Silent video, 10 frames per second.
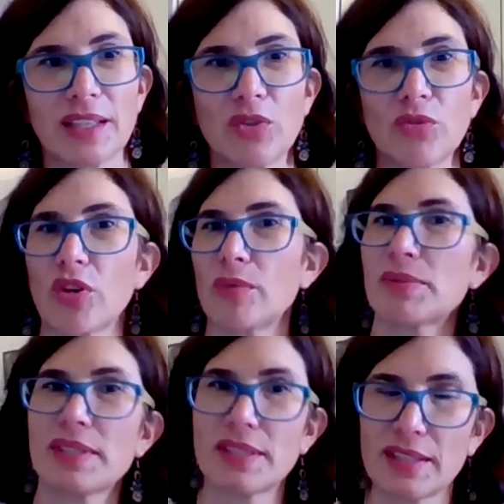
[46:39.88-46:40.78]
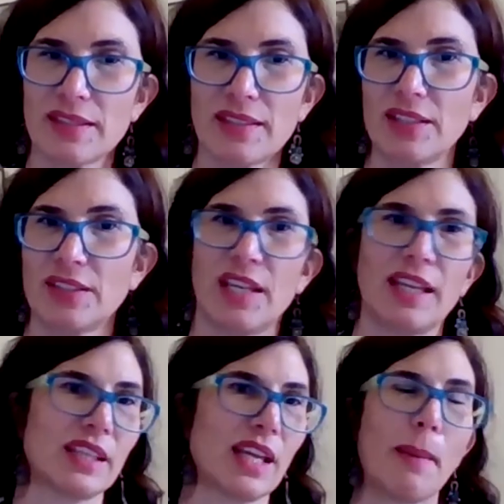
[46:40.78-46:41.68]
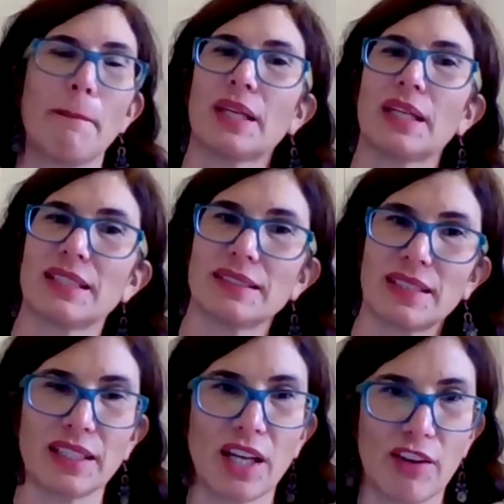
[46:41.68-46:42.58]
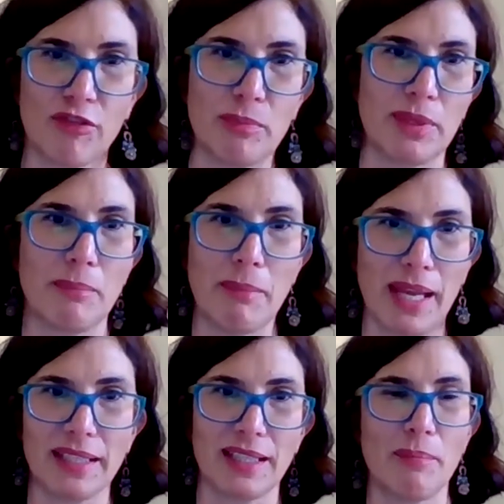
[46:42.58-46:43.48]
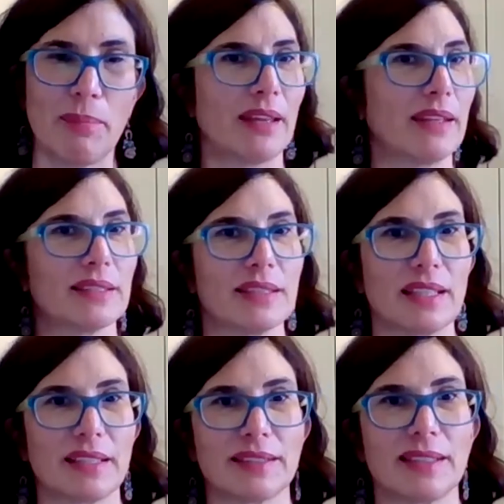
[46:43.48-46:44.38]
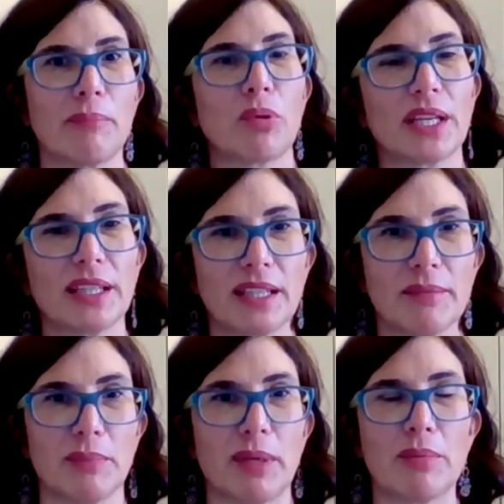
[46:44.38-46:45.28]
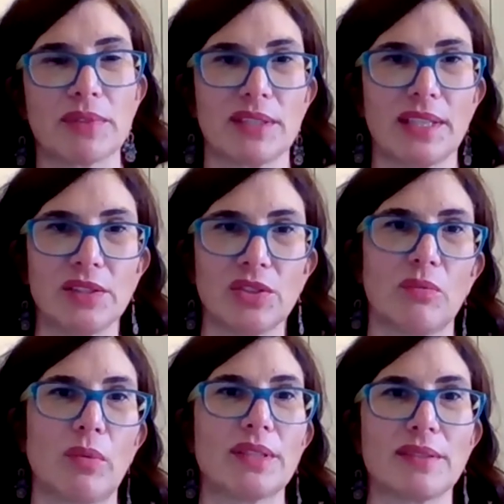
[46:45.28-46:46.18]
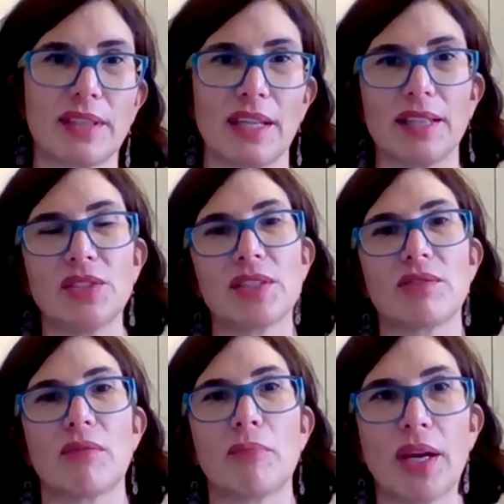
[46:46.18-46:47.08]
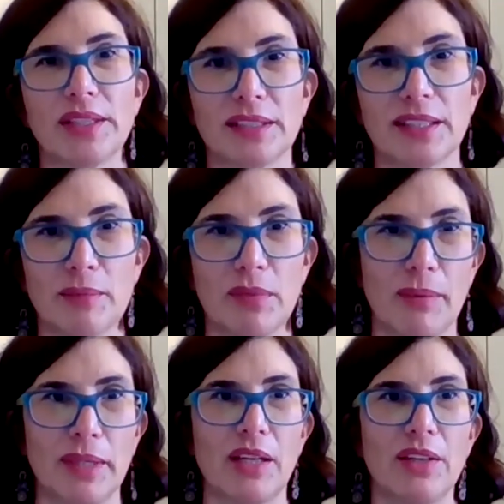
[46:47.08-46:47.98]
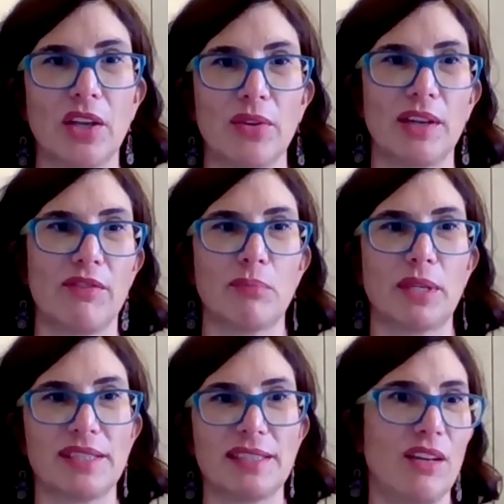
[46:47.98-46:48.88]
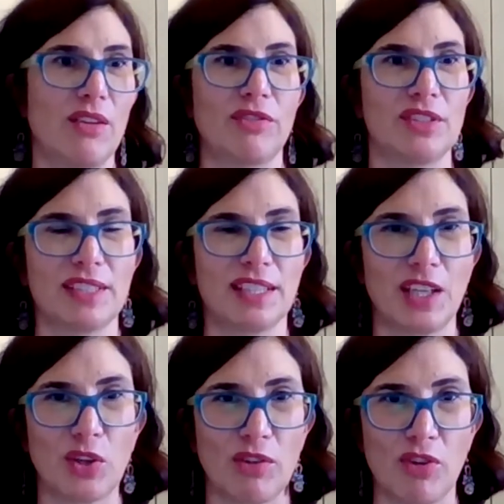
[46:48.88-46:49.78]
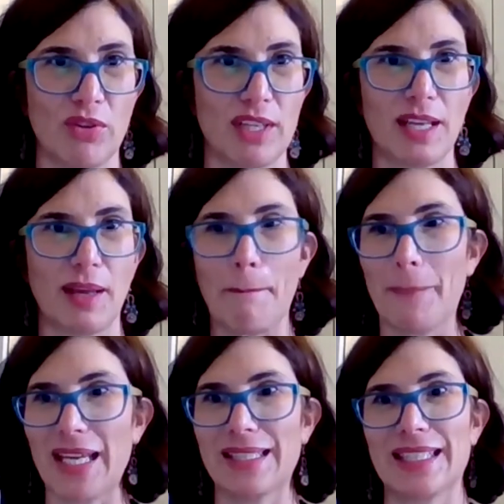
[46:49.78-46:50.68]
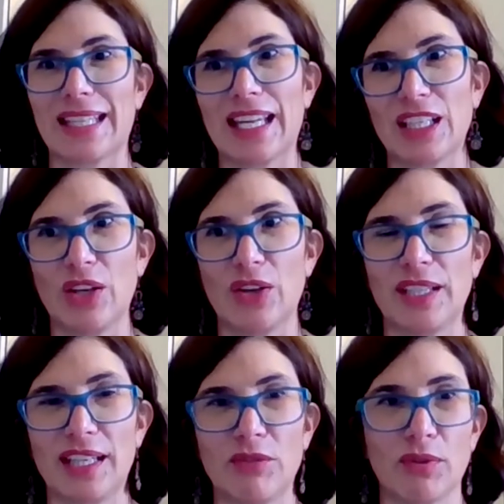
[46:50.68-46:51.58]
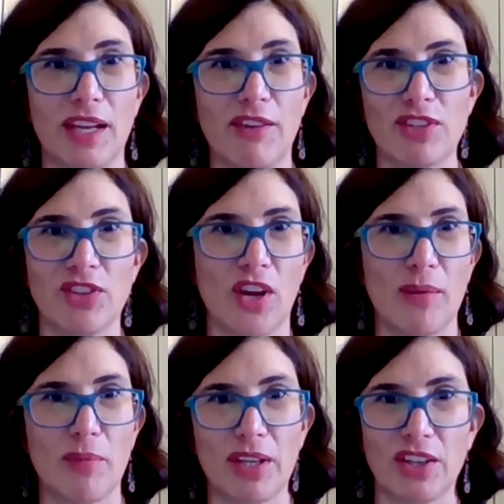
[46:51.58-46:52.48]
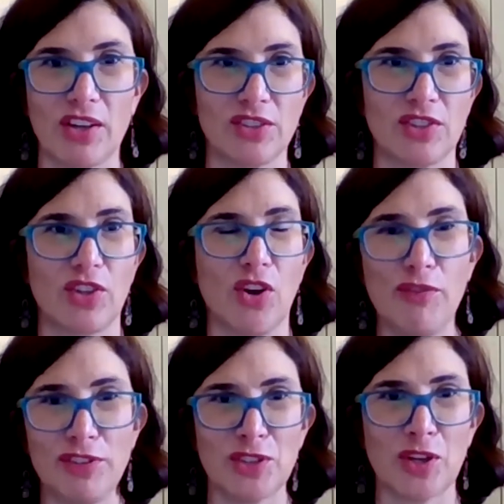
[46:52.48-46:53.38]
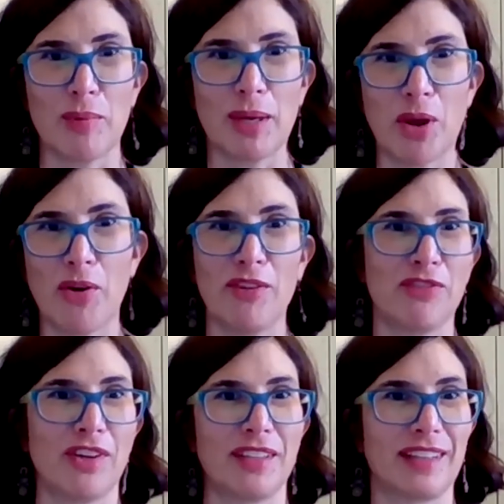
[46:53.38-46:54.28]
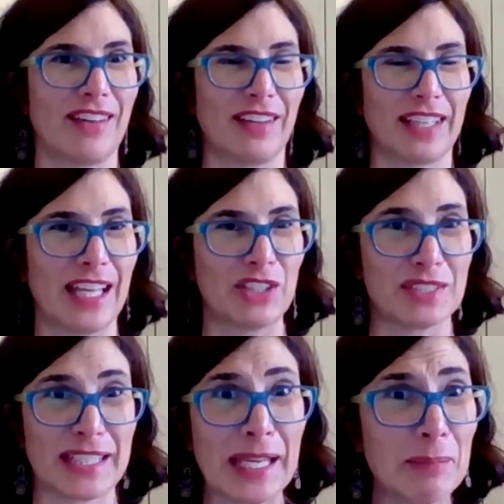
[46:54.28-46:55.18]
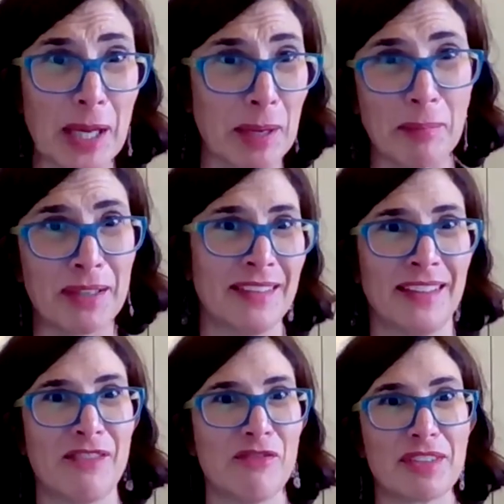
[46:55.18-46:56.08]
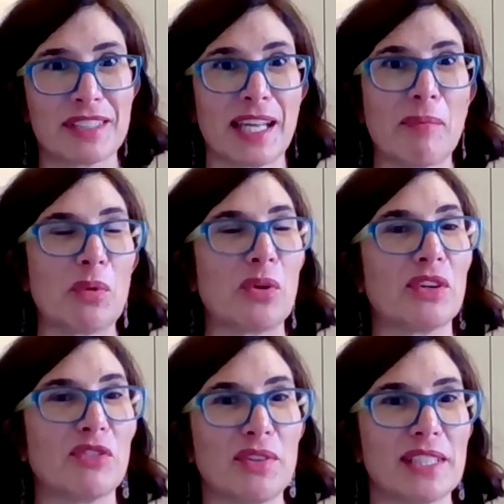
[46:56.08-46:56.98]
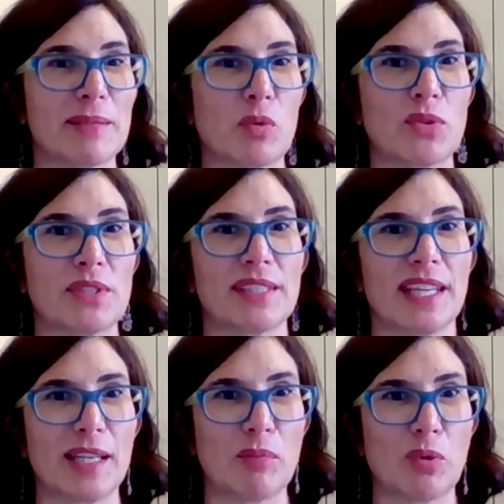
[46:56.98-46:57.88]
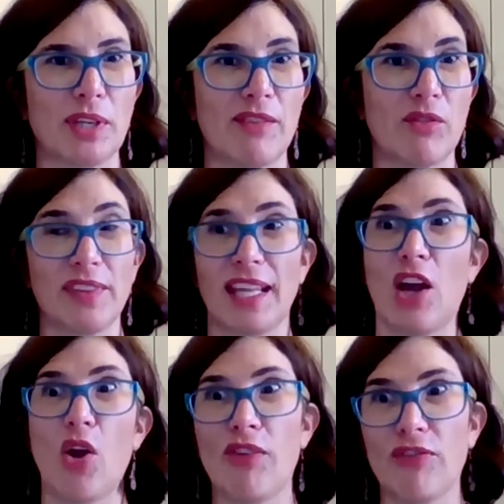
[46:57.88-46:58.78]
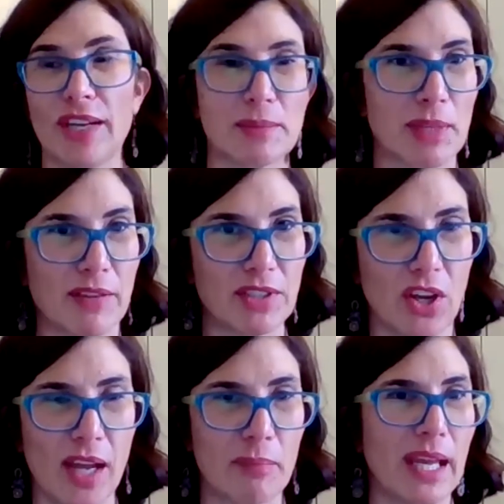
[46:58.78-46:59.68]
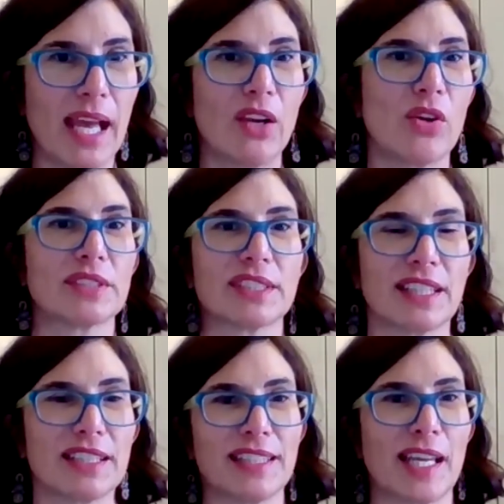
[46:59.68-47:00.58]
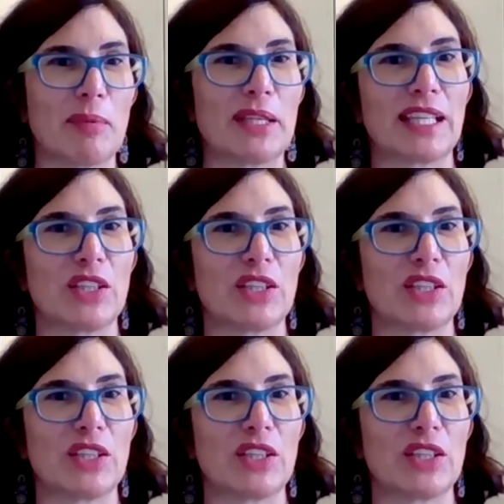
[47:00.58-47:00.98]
groups and companies and government make about these things, that bring them to people's attention once again and just reminding them. I mean, I know myself, just thinking on a very basic and low level, every time I go to the coffee shop, I'm horrified that I can't use a keep cup, for example, on a very small sustainable level. And that horrifies me every time. But how long is it going to take me to